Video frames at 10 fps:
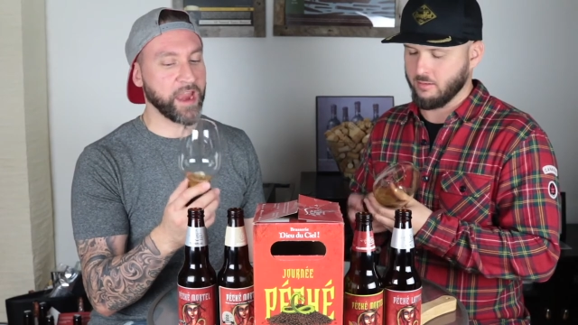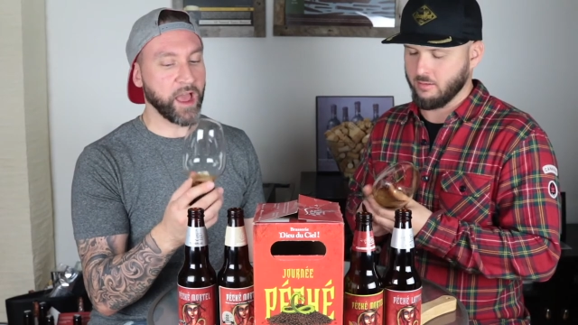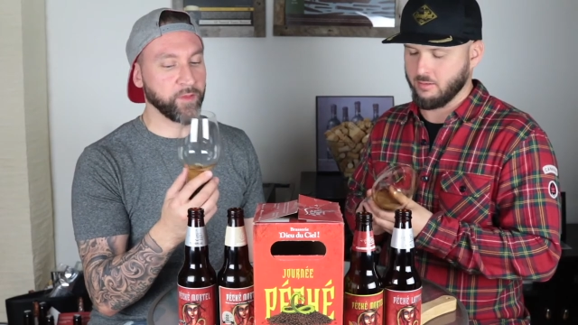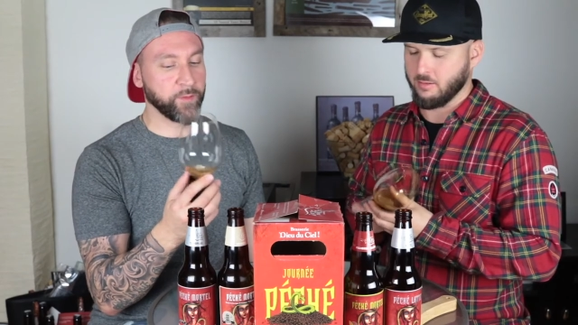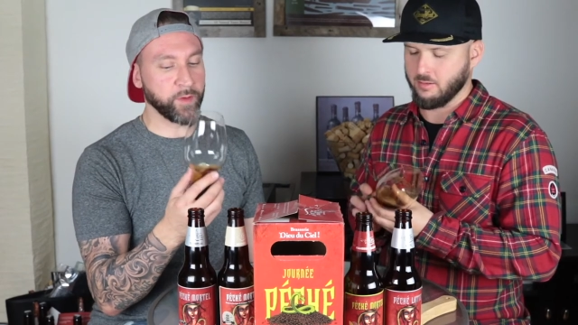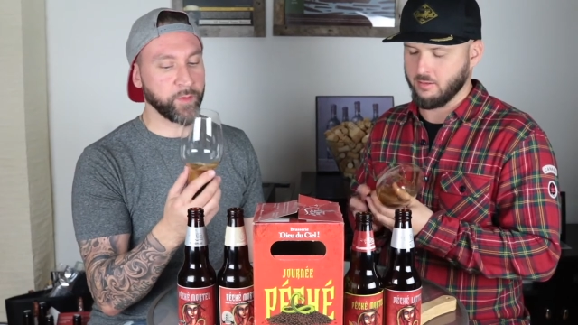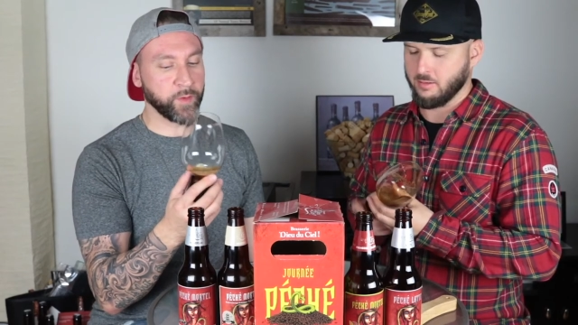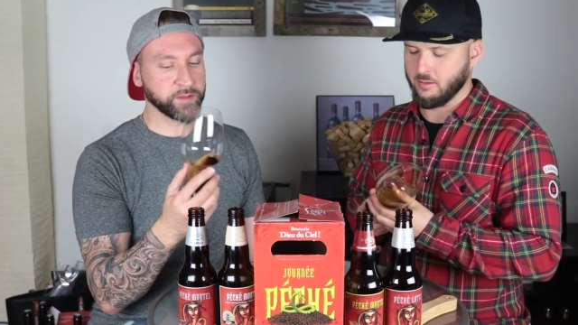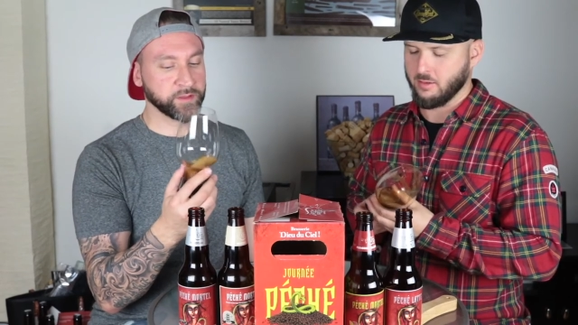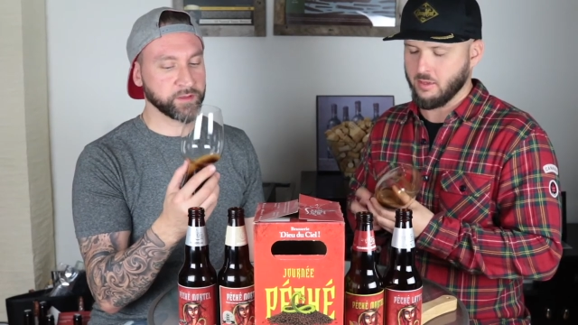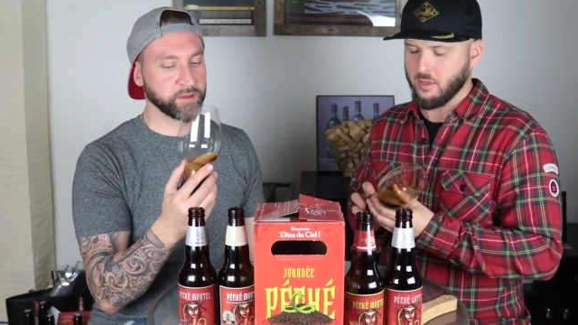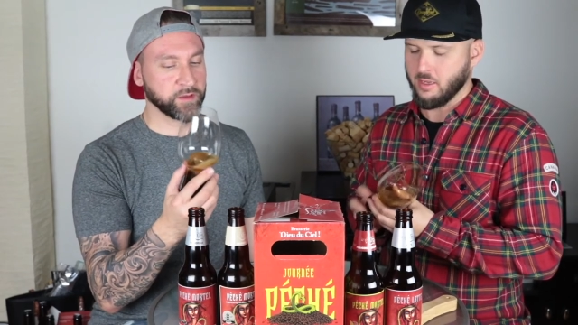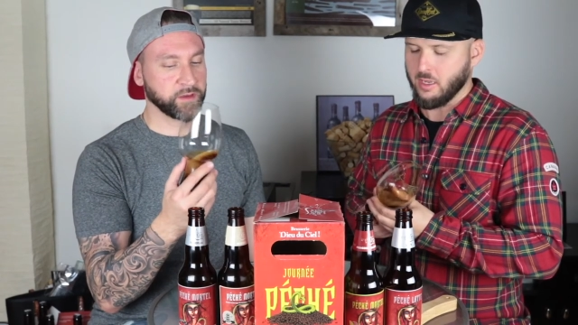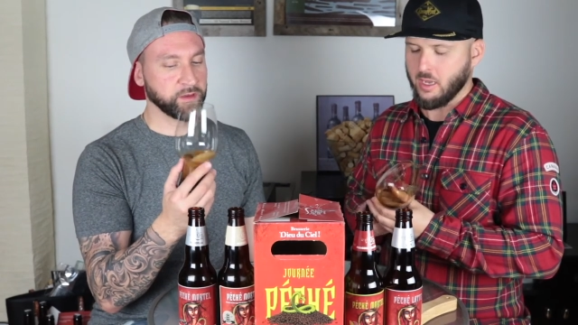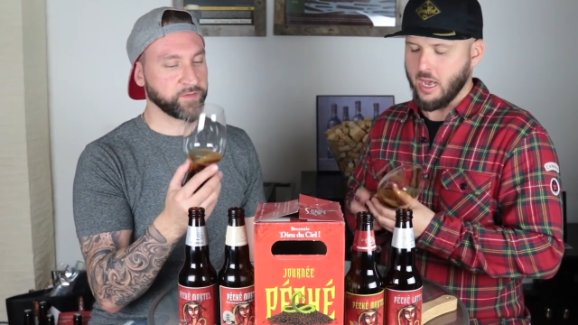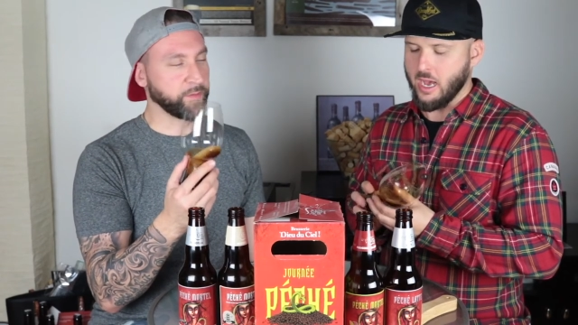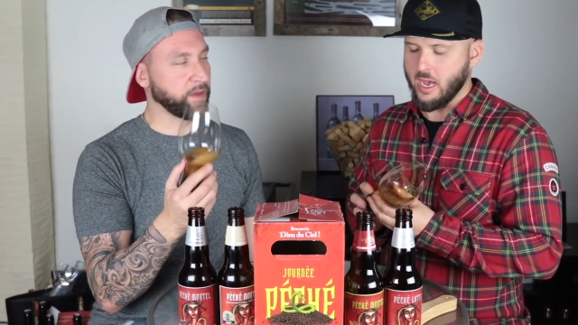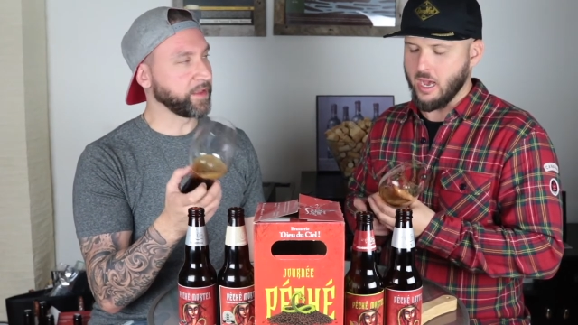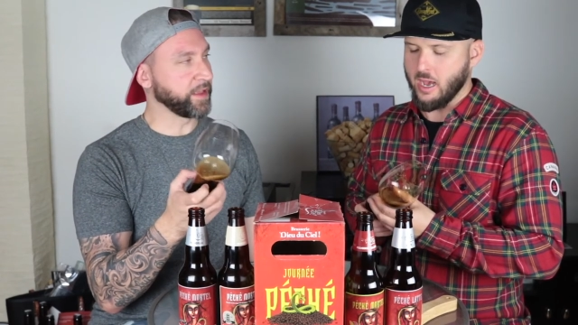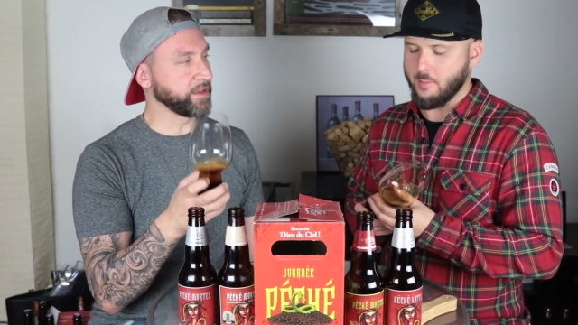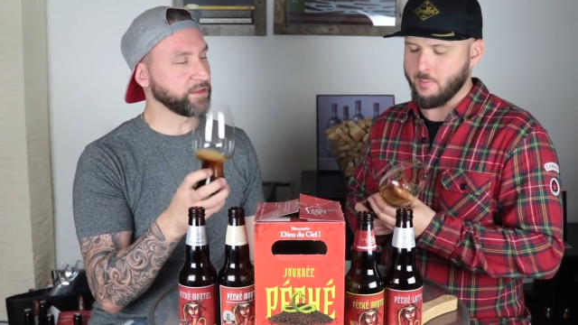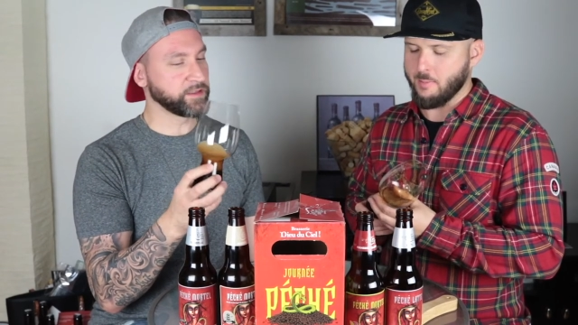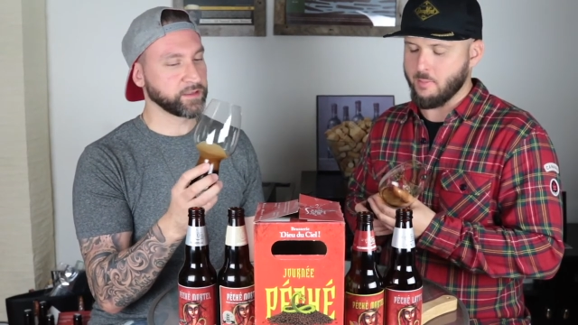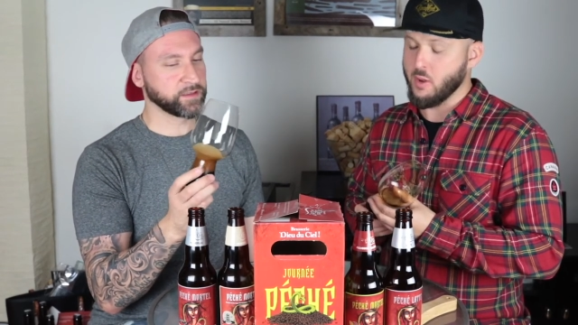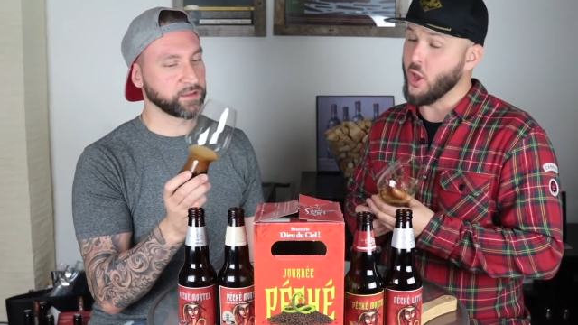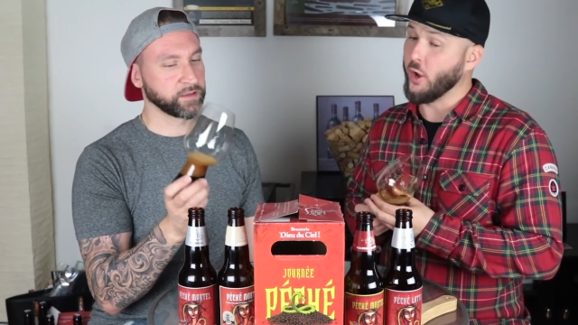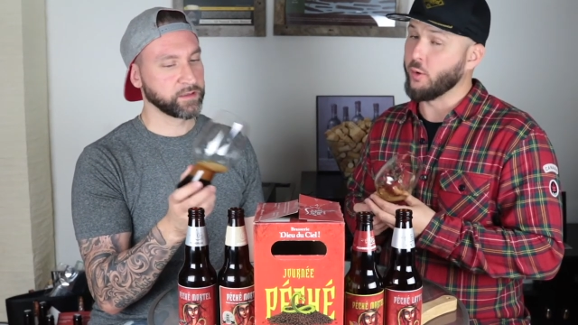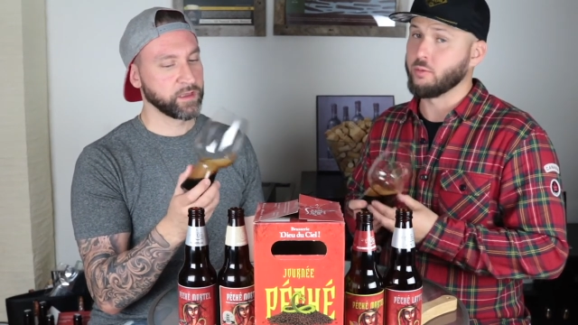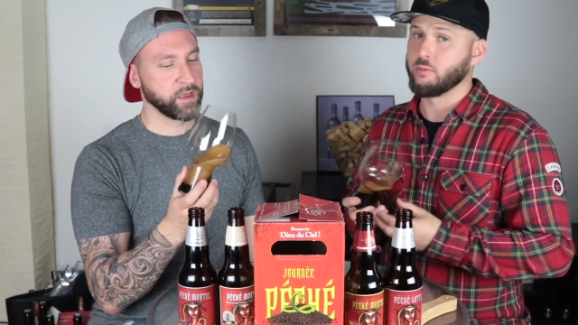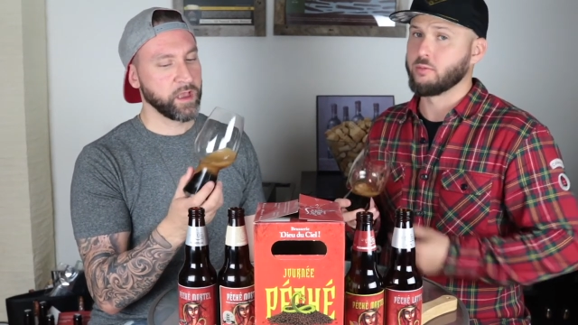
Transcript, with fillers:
Speaker 1: other bourbon ones? From other years? No.